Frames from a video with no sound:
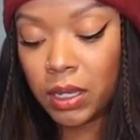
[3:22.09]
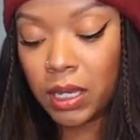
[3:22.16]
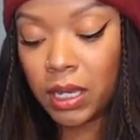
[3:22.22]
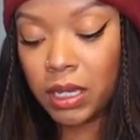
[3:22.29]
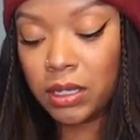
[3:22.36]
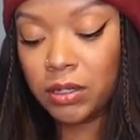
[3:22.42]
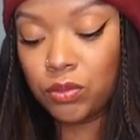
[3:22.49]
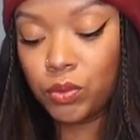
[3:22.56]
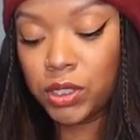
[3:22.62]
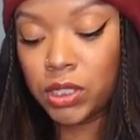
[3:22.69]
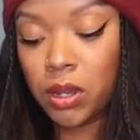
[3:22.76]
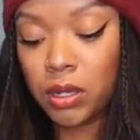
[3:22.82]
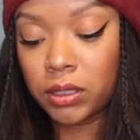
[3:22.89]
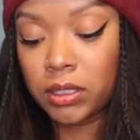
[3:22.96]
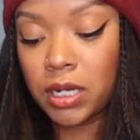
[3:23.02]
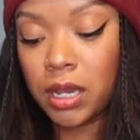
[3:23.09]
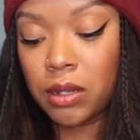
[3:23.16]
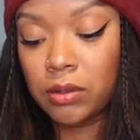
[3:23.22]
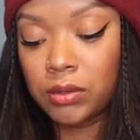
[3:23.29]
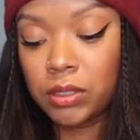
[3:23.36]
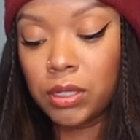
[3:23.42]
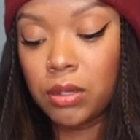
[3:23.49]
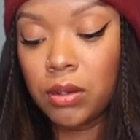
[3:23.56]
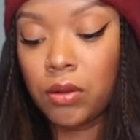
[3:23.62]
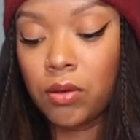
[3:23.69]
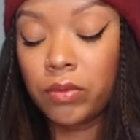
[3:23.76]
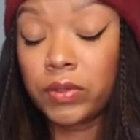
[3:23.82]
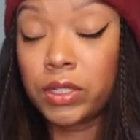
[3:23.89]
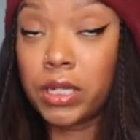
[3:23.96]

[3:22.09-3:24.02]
and we talked it out over